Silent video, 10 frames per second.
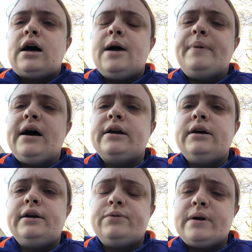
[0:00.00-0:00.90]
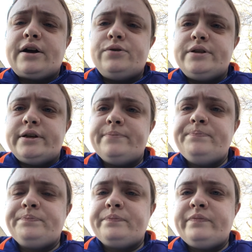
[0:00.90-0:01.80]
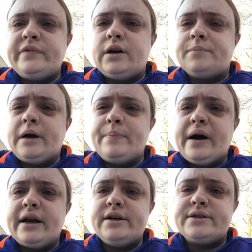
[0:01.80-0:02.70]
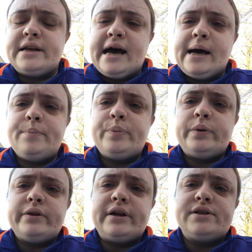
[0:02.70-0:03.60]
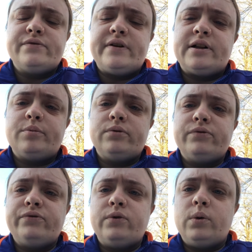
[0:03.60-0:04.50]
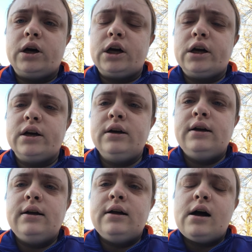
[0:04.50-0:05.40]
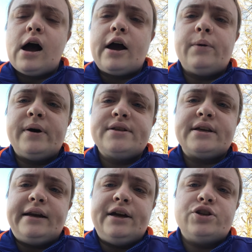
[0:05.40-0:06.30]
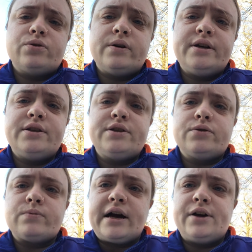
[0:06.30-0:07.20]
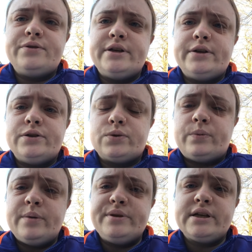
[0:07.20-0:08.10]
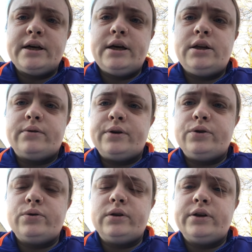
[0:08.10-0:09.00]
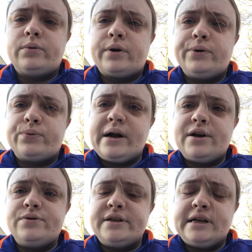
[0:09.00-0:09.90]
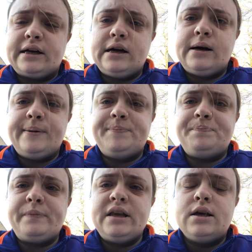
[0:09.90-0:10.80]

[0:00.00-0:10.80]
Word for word: Ibotta and Rakuten. Um, Ibotta is an app that's available for iOS and Androids. Rakuten is a website. You can Google it or go to rakuten dot com.